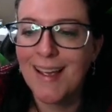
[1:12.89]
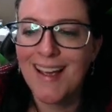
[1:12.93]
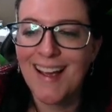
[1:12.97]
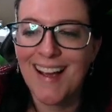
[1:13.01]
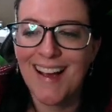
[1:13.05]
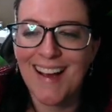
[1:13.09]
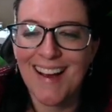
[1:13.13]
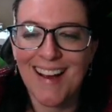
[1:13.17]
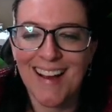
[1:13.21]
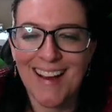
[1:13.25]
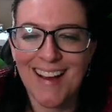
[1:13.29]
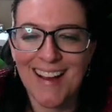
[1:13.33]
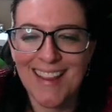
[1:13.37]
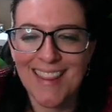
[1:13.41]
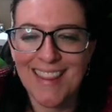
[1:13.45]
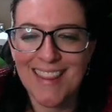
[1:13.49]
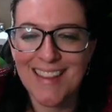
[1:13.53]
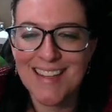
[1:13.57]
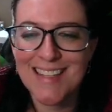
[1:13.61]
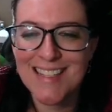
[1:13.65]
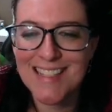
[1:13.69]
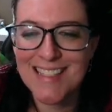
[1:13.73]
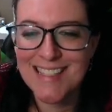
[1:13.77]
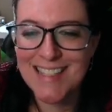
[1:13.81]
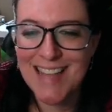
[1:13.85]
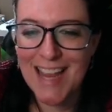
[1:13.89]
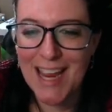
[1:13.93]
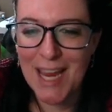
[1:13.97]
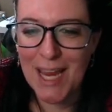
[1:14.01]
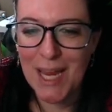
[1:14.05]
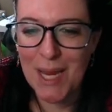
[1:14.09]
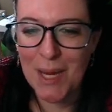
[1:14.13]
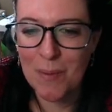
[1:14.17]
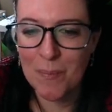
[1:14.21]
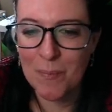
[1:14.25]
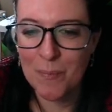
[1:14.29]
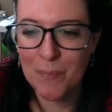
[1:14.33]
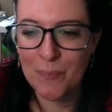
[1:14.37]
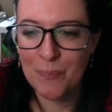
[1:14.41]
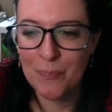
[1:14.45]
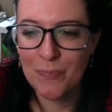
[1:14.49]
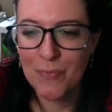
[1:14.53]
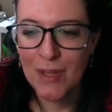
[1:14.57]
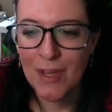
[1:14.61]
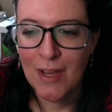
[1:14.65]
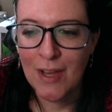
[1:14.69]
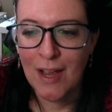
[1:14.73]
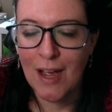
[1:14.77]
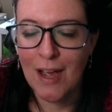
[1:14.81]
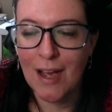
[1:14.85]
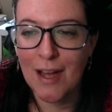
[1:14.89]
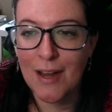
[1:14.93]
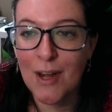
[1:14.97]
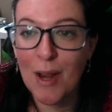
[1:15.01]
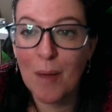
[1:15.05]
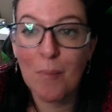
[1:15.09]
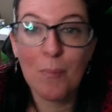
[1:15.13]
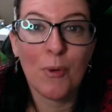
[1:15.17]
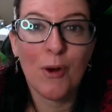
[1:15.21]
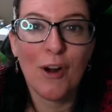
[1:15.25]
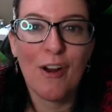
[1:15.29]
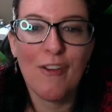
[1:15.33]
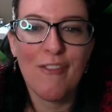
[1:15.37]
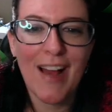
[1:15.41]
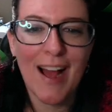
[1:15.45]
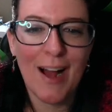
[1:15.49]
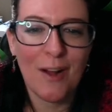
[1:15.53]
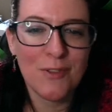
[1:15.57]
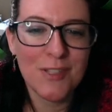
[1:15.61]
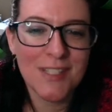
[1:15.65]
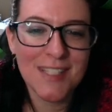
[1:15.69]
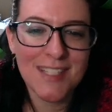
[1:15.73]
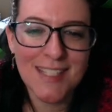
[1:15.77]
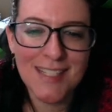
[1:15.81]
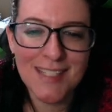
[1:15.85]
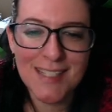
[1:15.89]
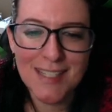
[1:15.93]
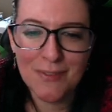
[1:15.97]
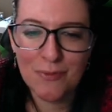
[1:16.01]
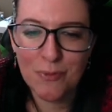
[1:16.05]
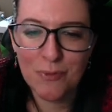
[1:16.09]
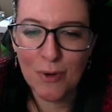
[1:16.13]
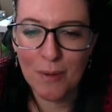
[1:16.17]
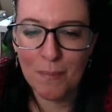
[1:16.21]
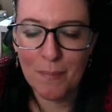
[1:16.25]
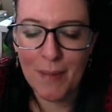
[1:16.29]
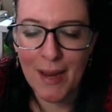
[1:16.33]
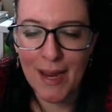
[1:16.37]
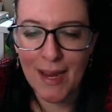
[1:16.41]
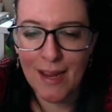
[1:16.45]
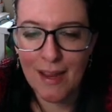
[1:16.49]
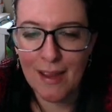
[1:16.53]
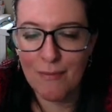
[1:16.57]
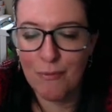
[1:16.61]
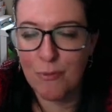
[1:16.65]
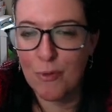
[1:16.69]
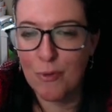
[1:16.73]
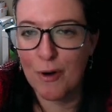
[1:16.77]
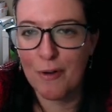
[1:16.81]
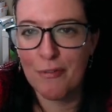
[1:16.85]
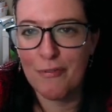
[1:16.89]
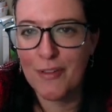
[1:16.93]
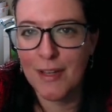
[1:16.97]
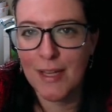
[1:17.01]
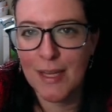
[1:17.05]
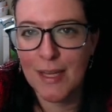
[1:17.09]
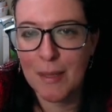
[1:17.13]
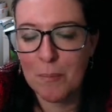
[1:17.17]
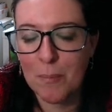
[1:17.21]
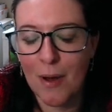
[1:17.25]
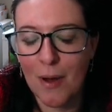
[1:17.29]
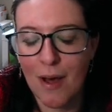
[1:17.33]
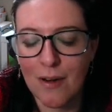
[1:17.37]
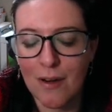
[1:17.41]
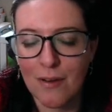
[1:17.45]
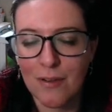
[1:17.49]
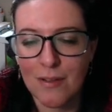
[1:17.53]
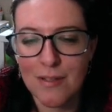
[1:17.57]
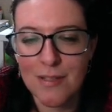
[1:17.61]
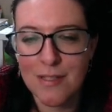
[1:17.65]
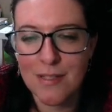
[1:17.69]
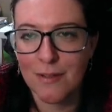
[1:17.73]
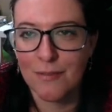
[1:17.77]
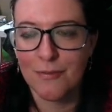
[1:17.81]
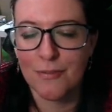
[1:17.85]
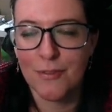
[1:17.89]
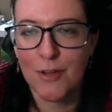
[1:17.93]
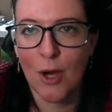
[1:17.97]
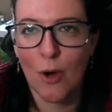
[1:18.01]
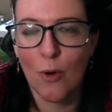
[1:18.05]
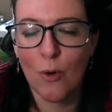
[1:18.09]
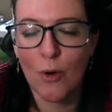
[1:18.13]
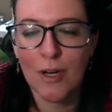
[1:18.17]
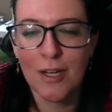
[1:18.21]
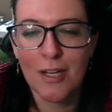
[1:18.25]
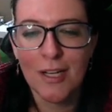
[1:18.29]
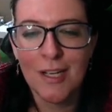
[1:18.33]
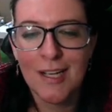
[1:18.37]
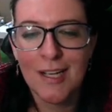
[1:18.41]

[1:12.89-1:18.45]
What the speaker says: the same number of ounces if we're filling bottles of Coke,